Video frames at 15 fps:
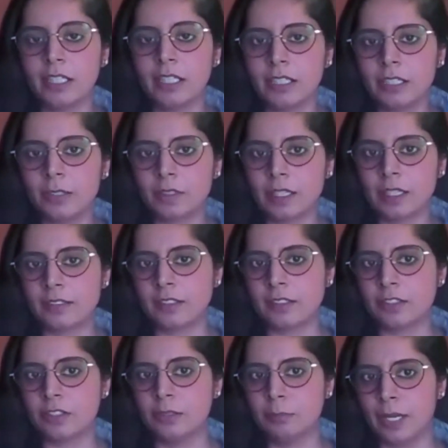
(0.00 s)

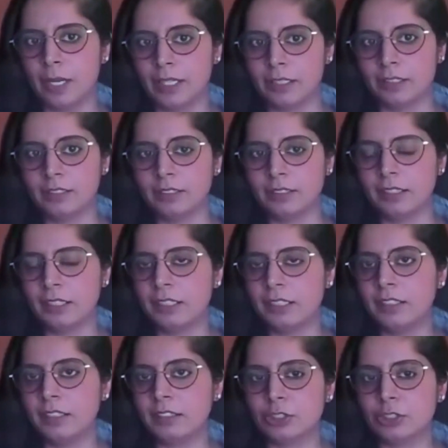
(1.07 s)
utilization patterns,
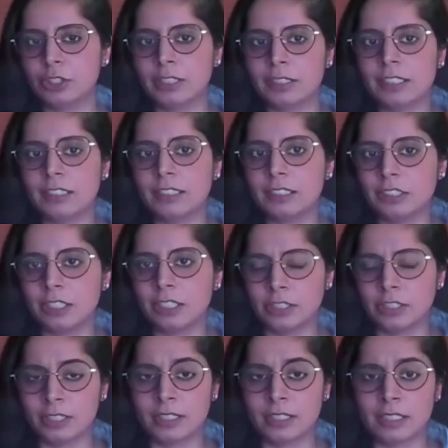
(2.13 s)
suggesting
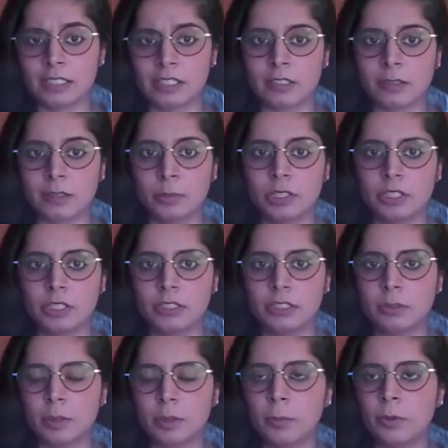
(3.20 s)
changes such as switching
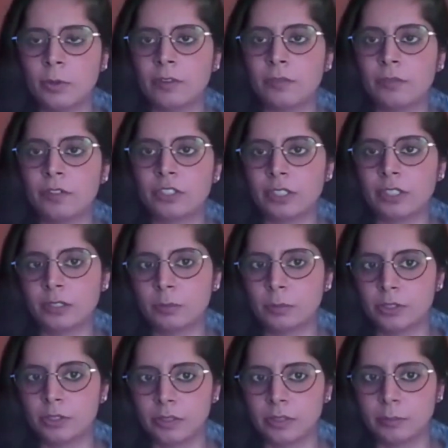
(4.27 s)
to a more efficient
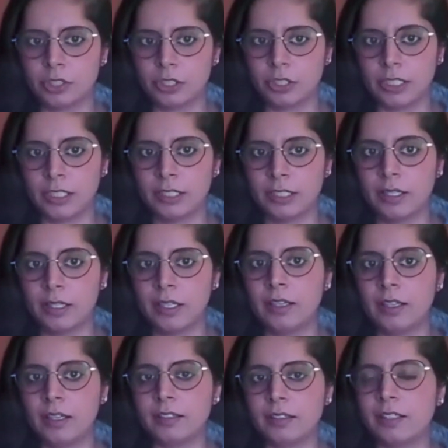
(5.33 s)
virtual machine
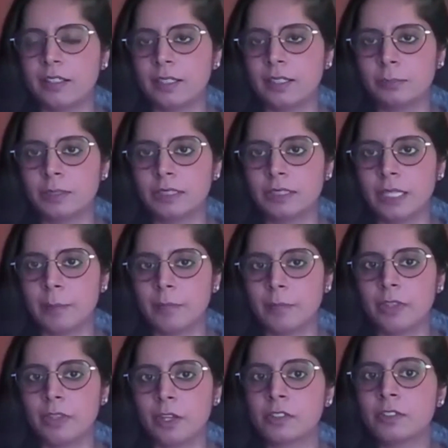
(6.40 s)
that helps them
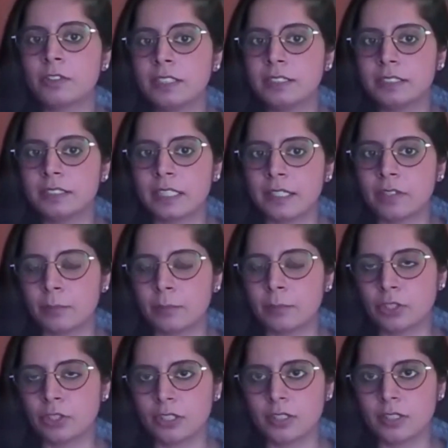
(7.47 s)
not only save
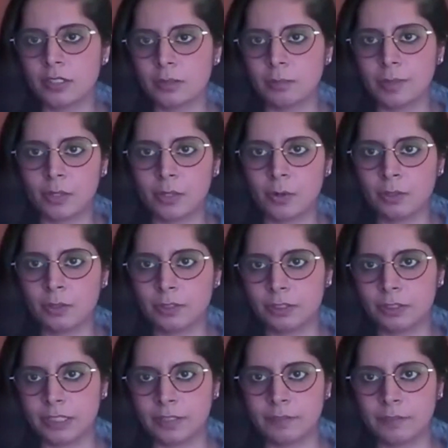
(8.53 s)
emissions, but also
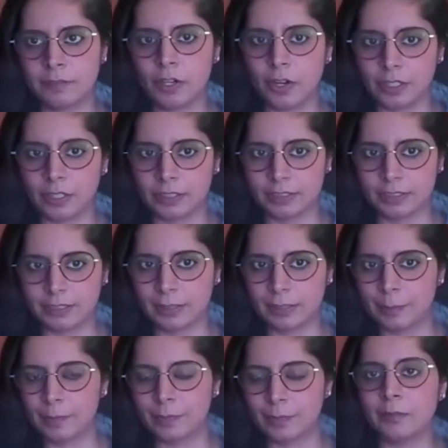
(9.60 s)
save costs.
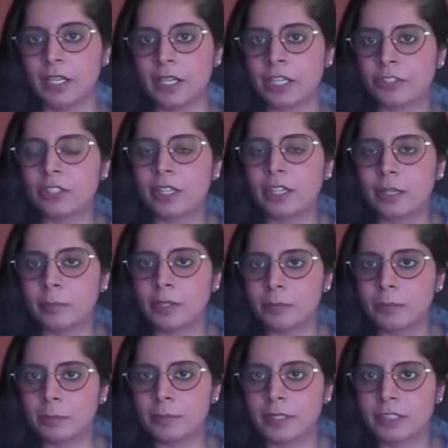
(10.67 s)
Azure Carbon
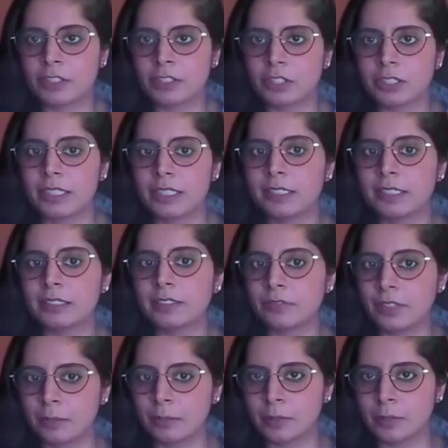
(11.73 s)
Optimization is
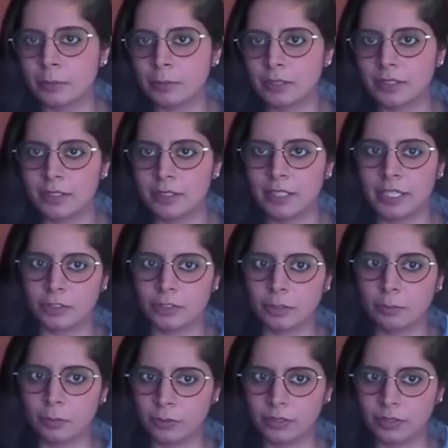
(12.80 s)
available within the Azure
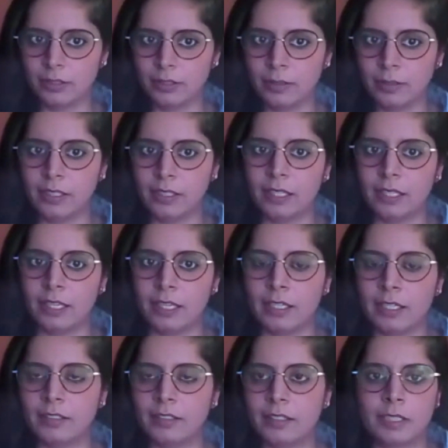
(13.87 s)
portal.
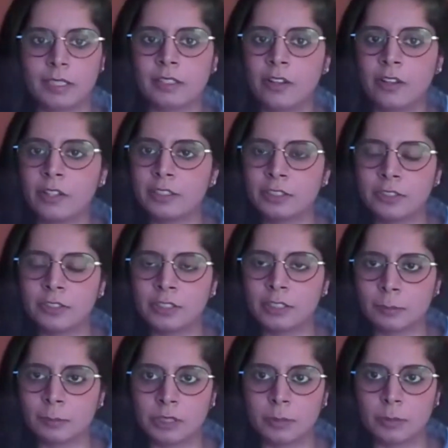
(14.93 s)
And as long as you're a
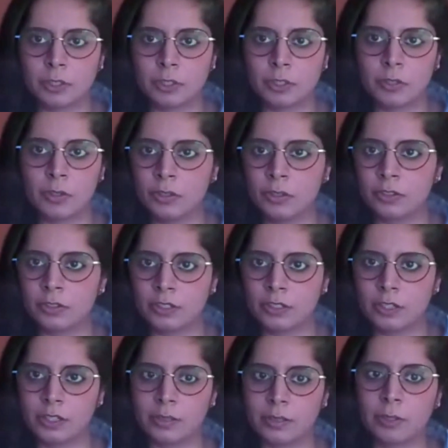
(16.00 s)
subscription owner or
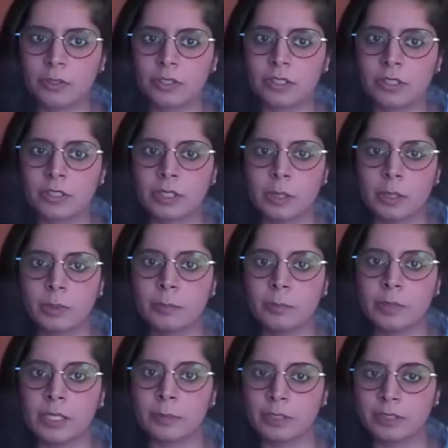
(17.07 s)
contributor, you will
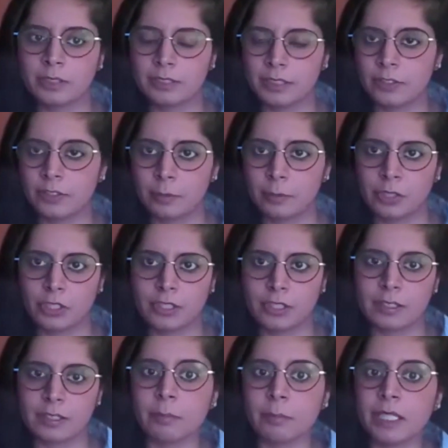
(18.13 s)
be able to see your
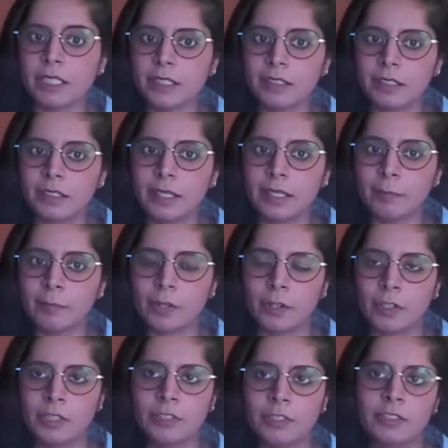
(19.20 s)
emissions immediately.
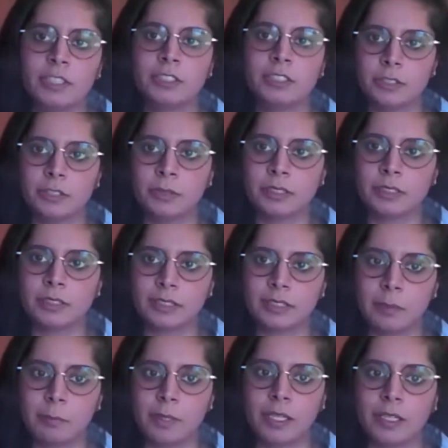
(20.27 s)
All you need to do is
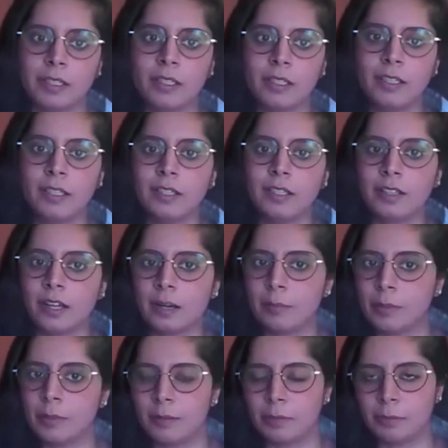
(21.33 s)
type in
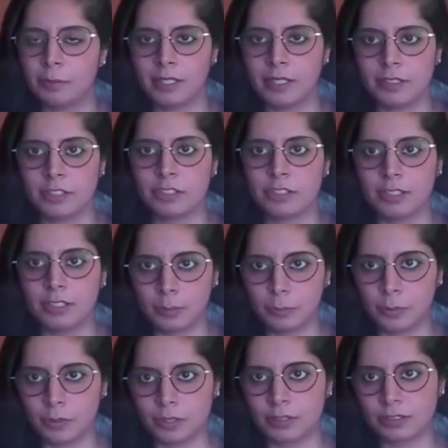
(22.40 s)
carbon optimization in the
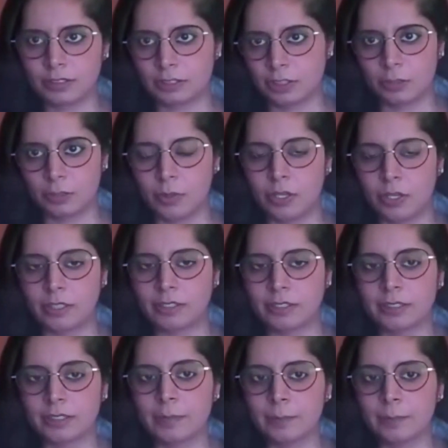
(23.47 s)
portal search box.